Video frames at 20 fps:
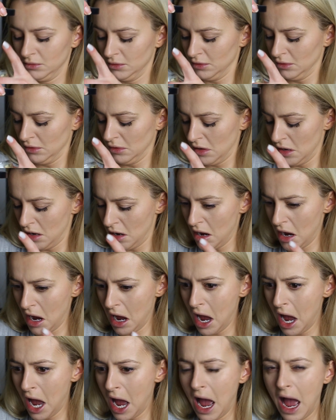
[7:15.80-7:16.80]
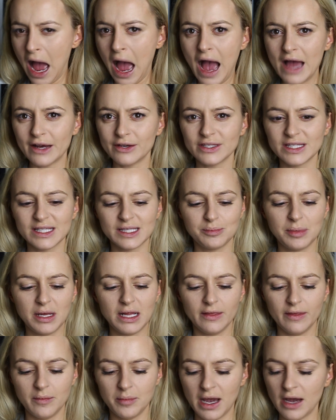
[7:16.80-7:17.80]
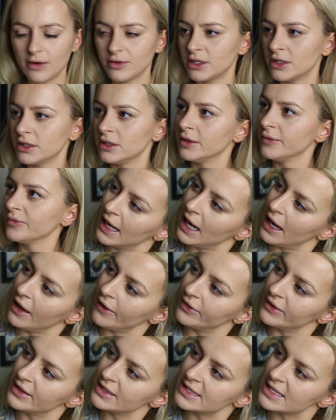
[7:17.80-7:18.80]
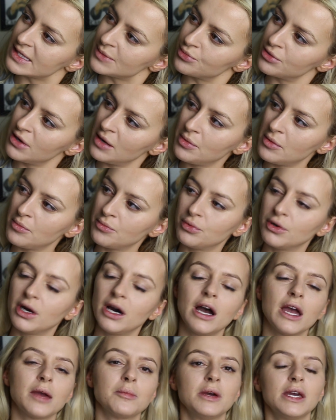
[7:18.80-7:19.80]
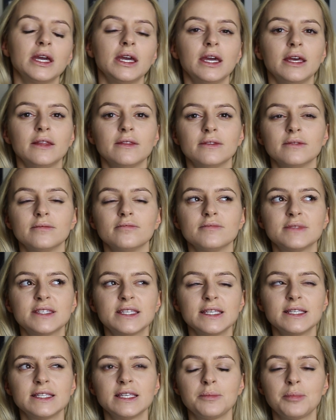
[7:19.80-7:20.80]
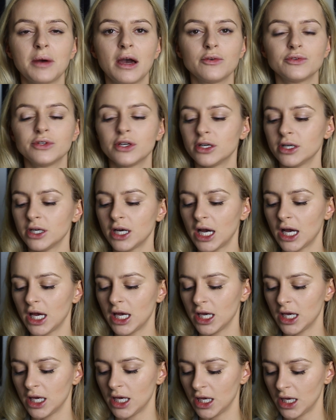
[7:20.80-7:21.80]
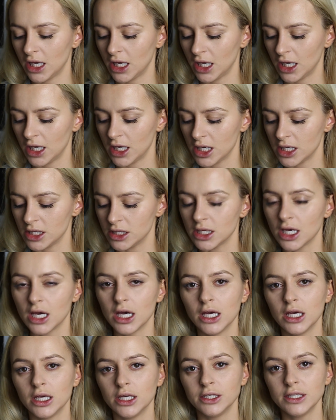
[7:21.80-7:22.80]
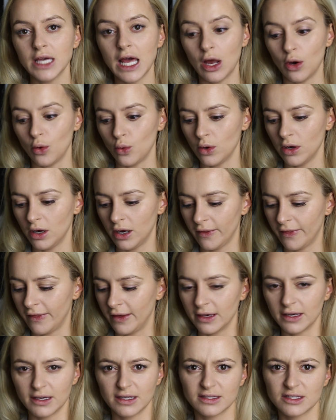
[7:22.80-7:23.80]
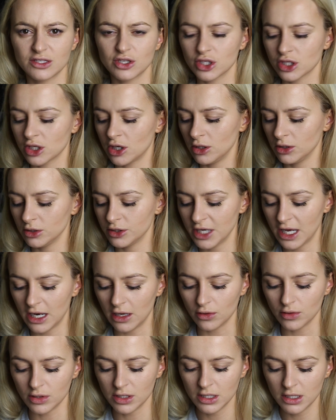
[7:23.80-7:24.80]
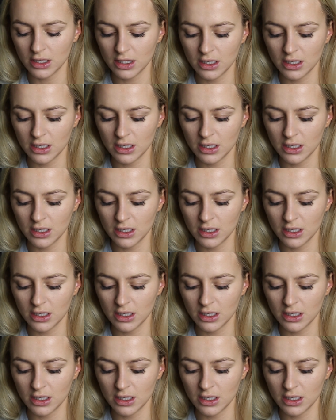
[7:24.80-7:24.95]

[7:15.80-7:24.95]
I just spilled powder. And this is Prep and Prime in CC powder in yellow, I think it's just called yellow.